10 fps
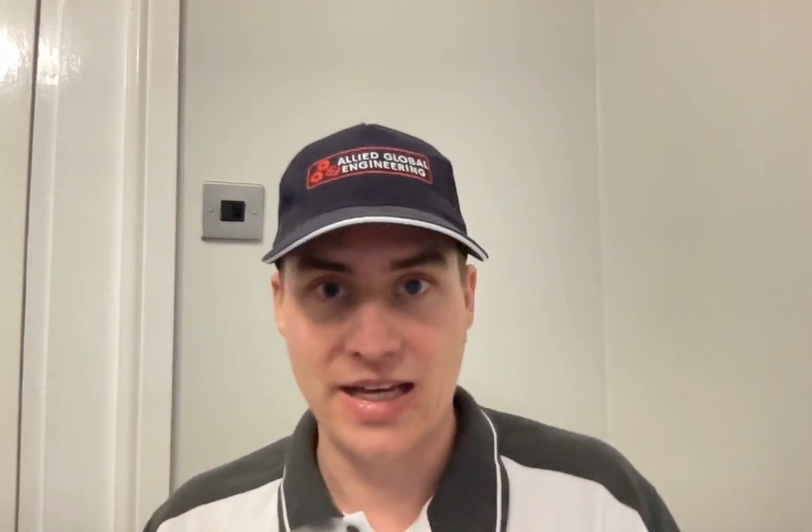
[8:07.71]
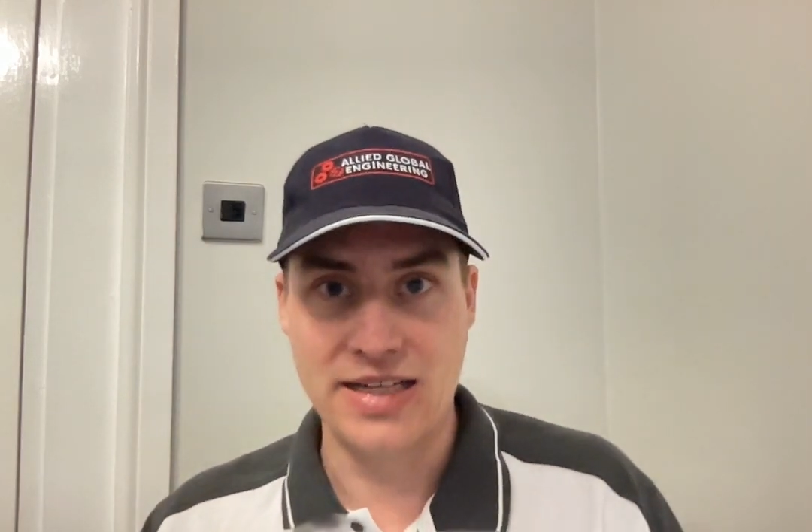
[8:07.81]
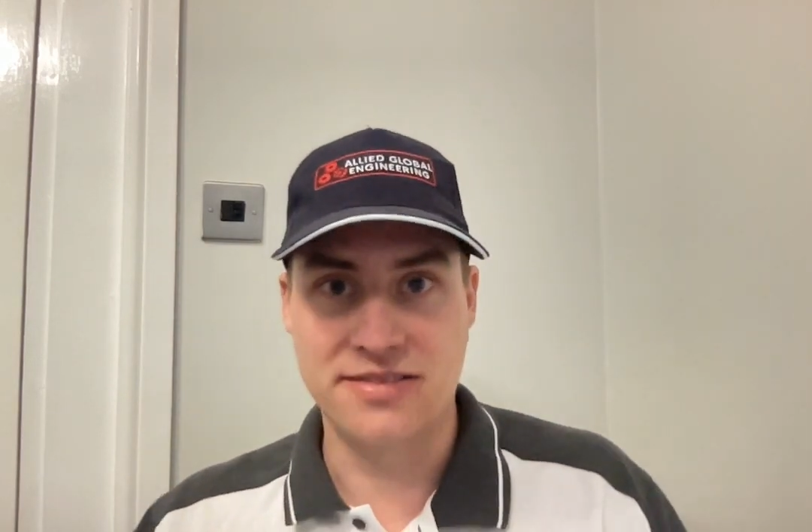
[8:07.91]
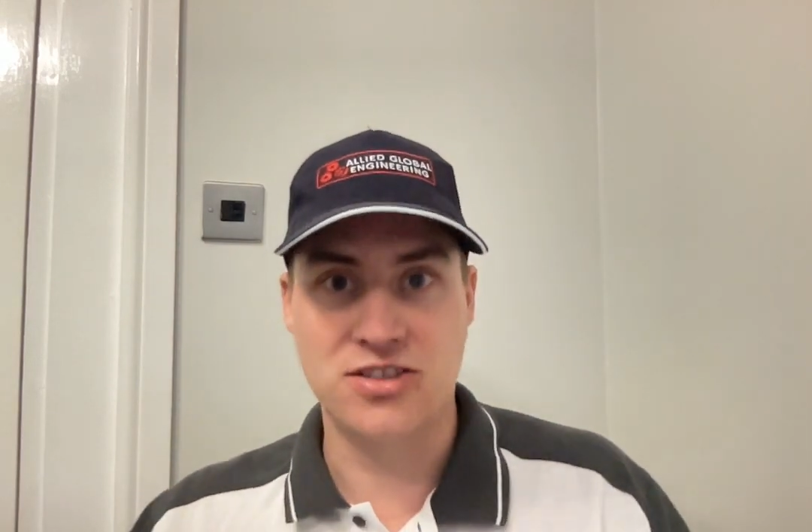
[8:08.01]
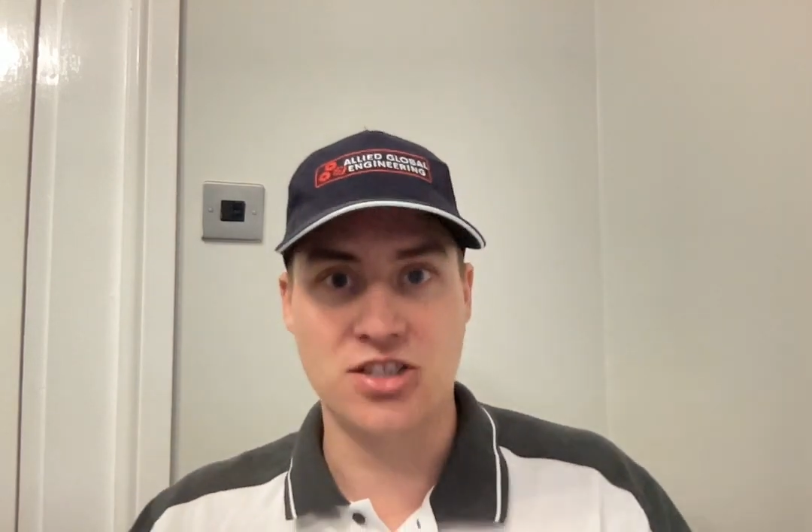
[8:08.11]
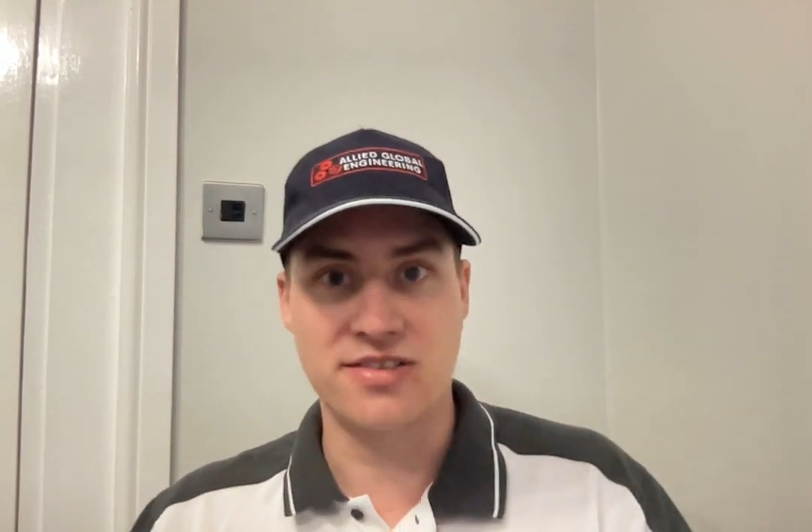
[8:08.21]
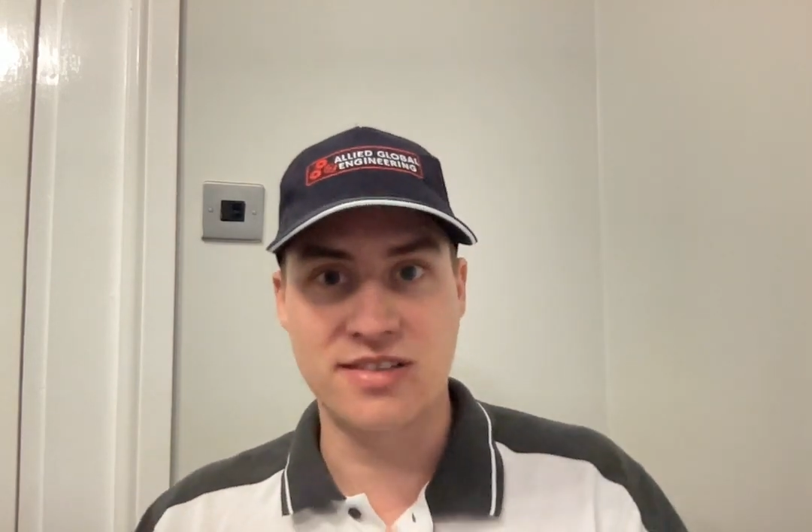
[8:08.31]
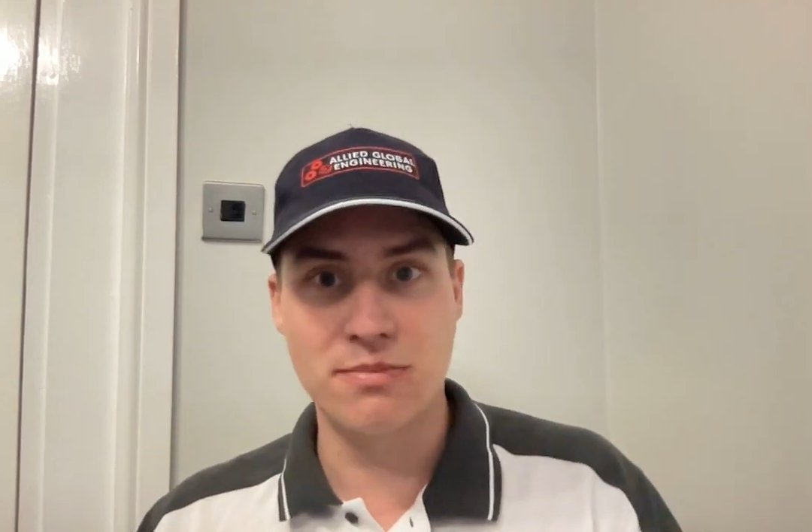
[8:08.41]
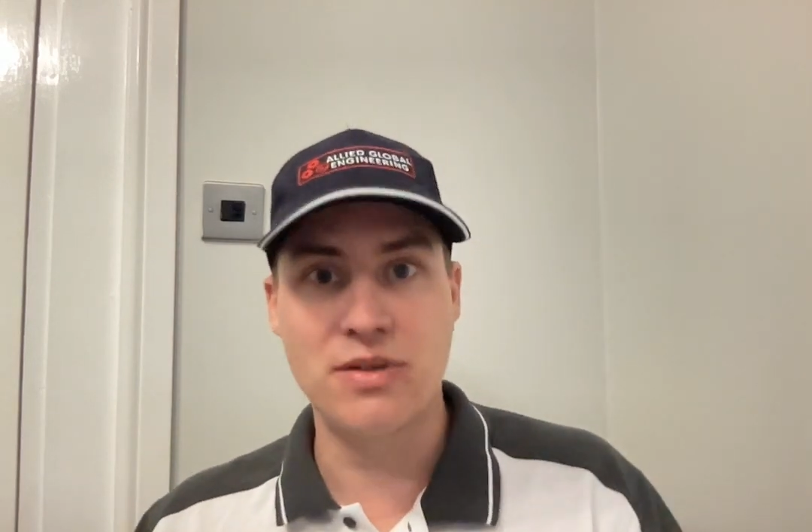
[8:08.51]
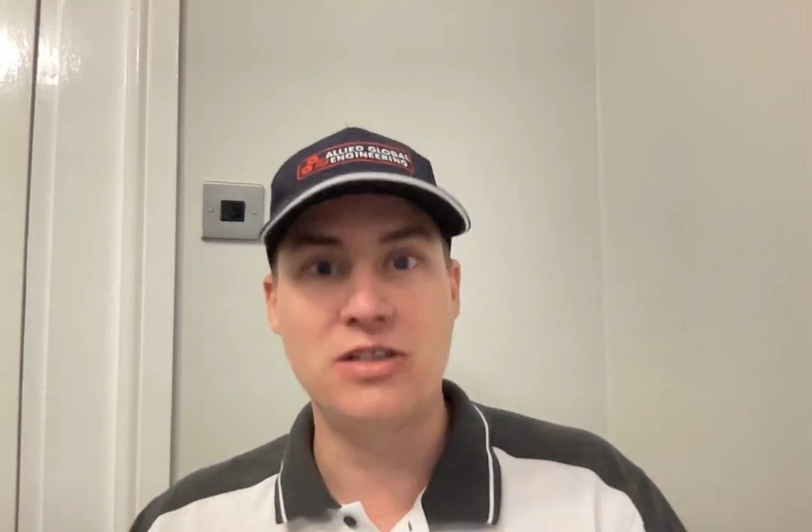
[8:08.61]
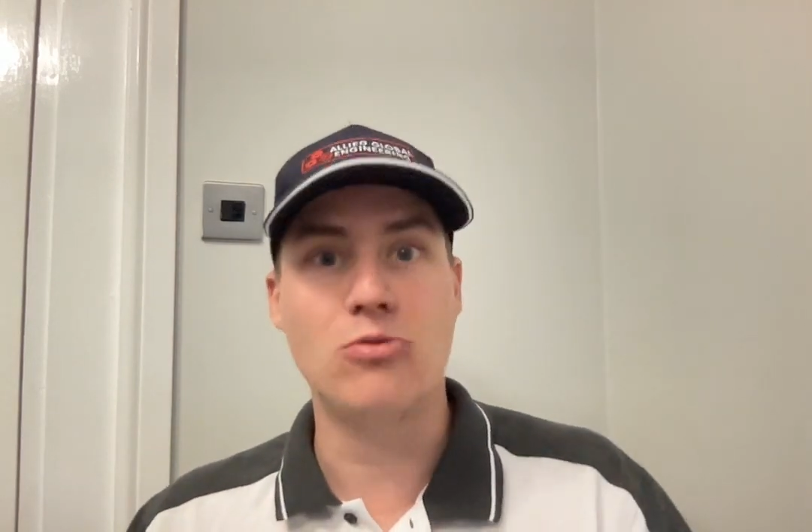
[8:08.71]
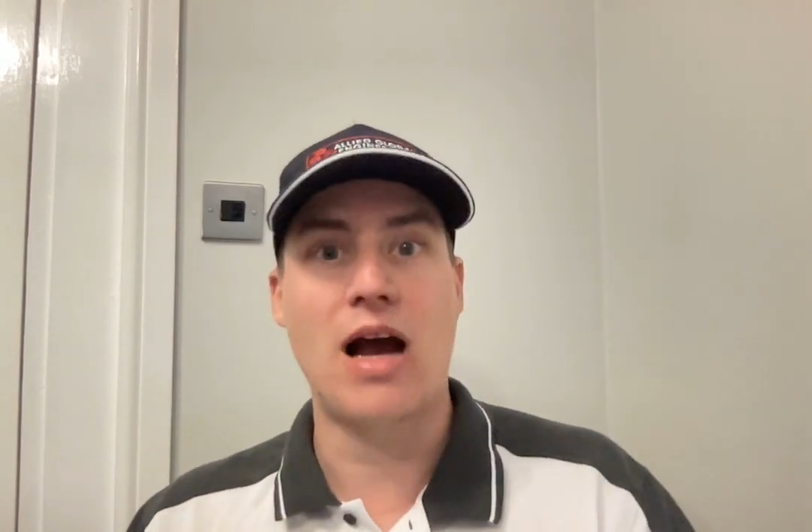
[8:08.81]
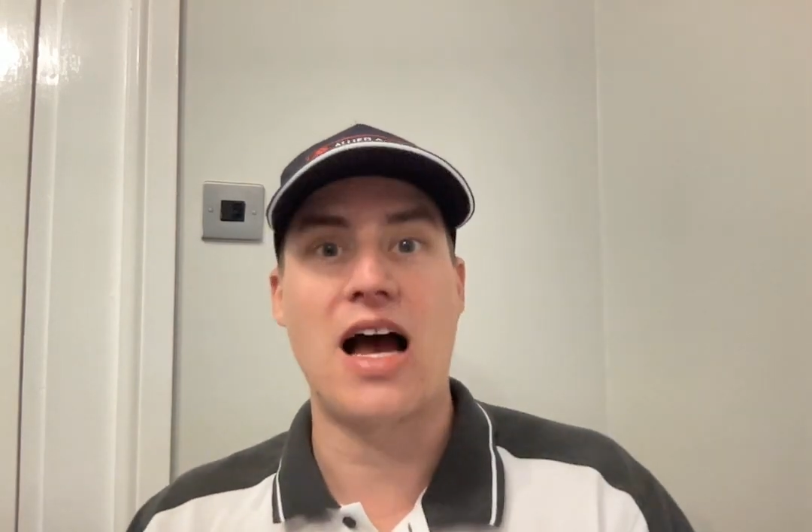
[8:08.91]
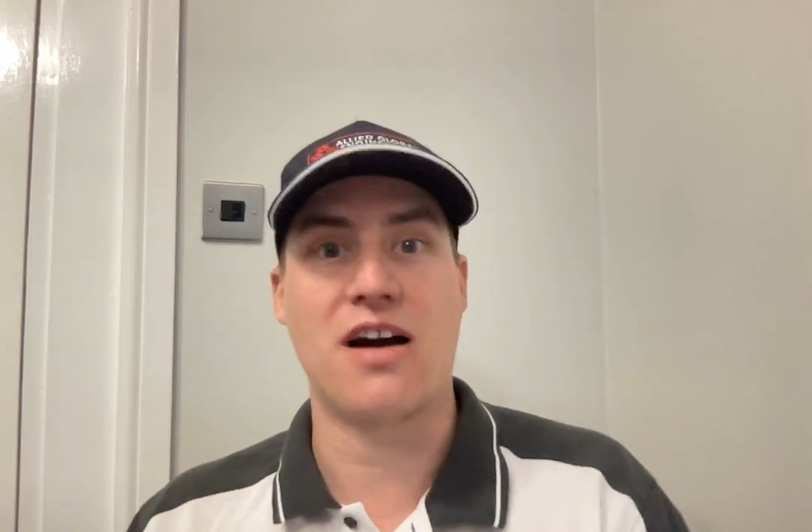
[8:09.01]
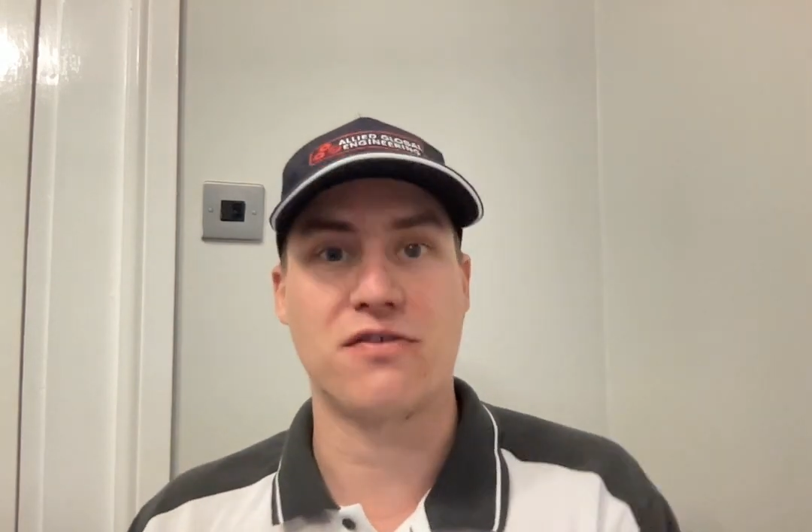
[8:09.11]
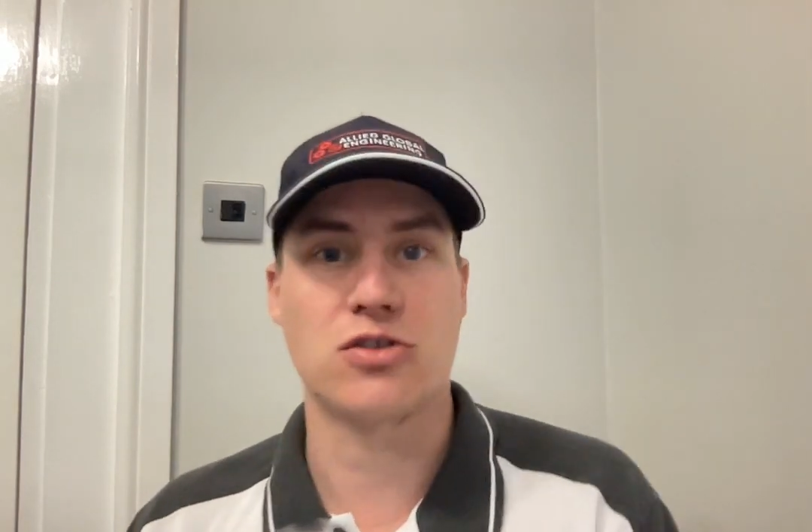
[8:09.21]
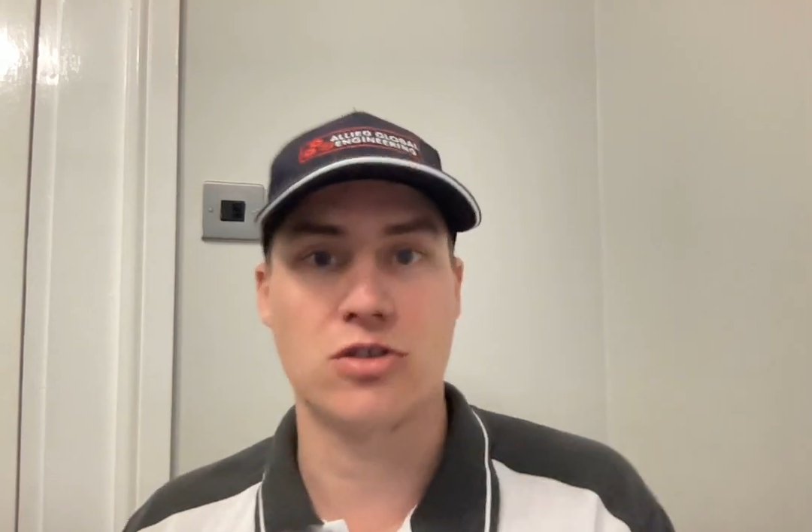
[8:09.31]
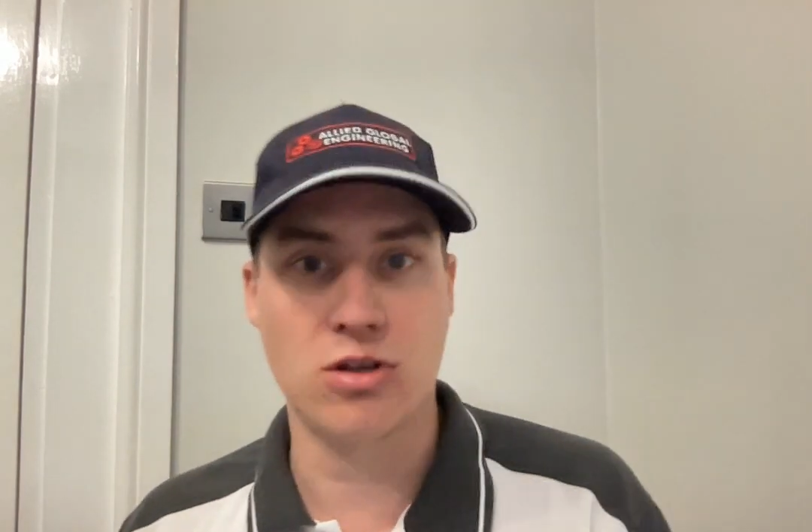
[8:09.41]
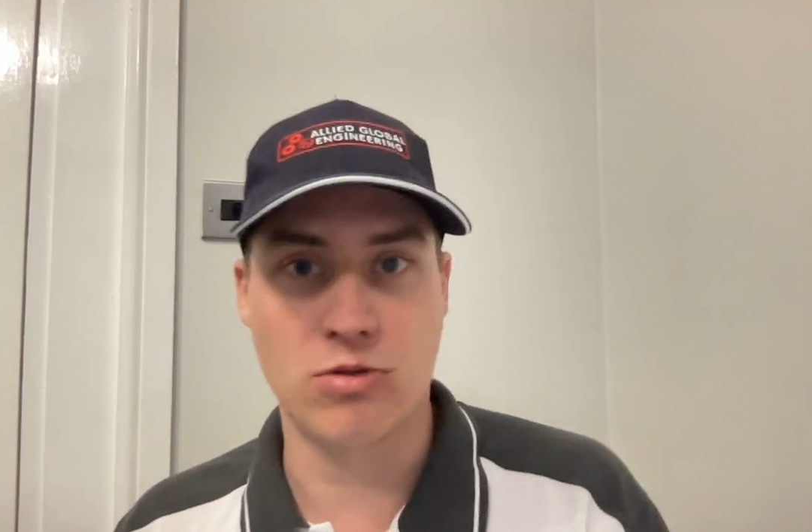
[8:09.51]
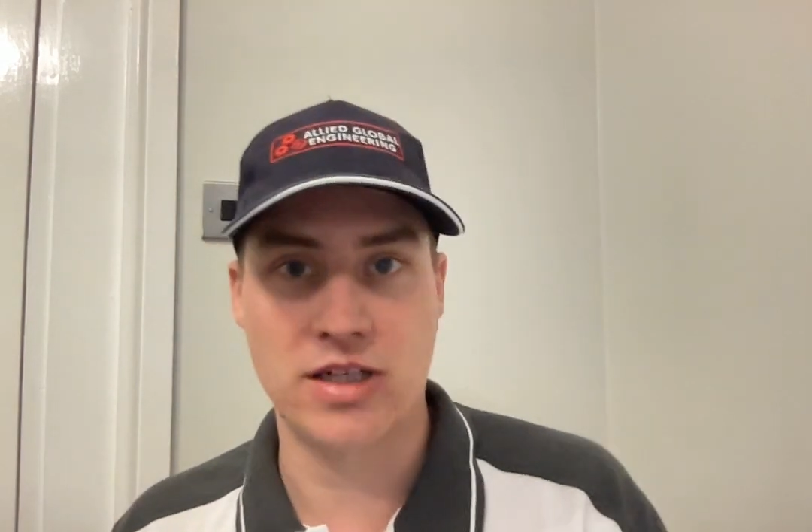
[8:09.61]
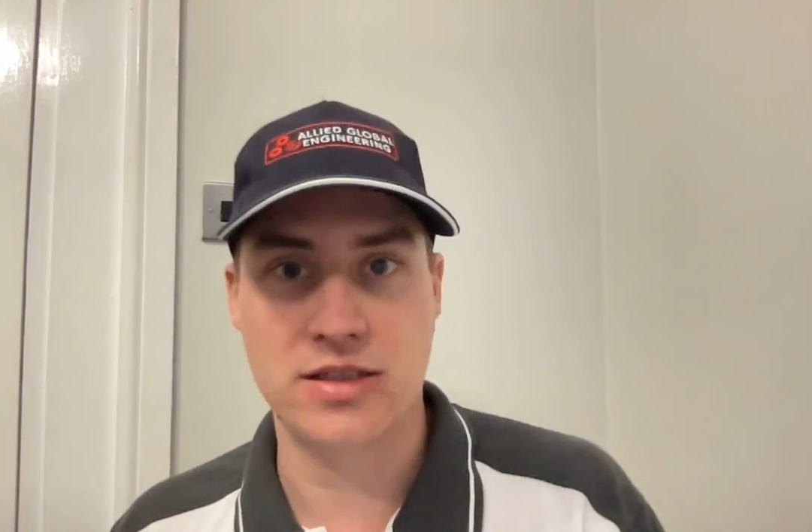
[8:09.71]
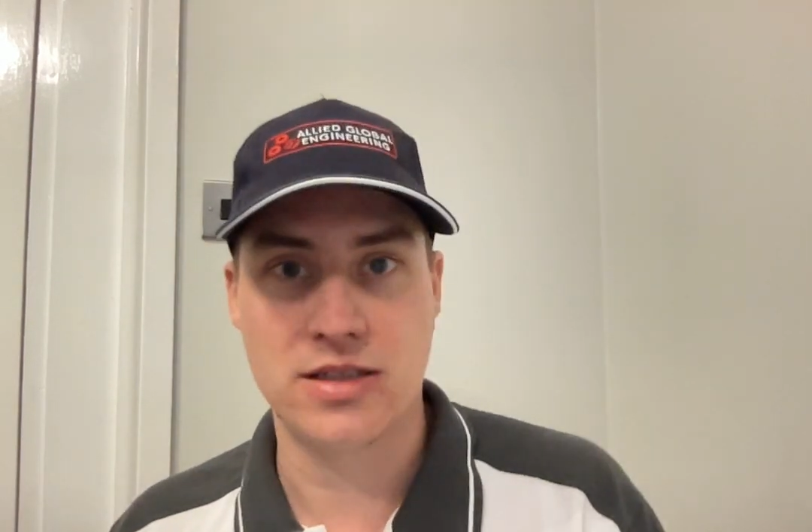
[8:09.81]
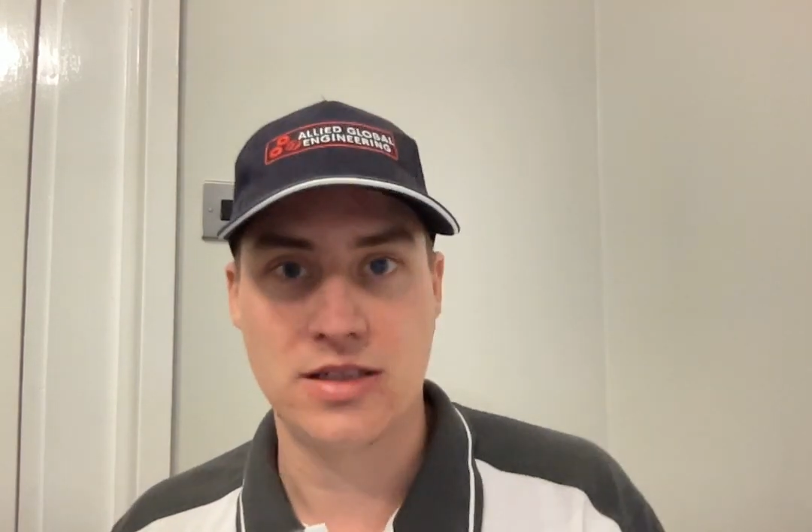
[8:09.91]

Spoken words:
it's just simply you have to know it.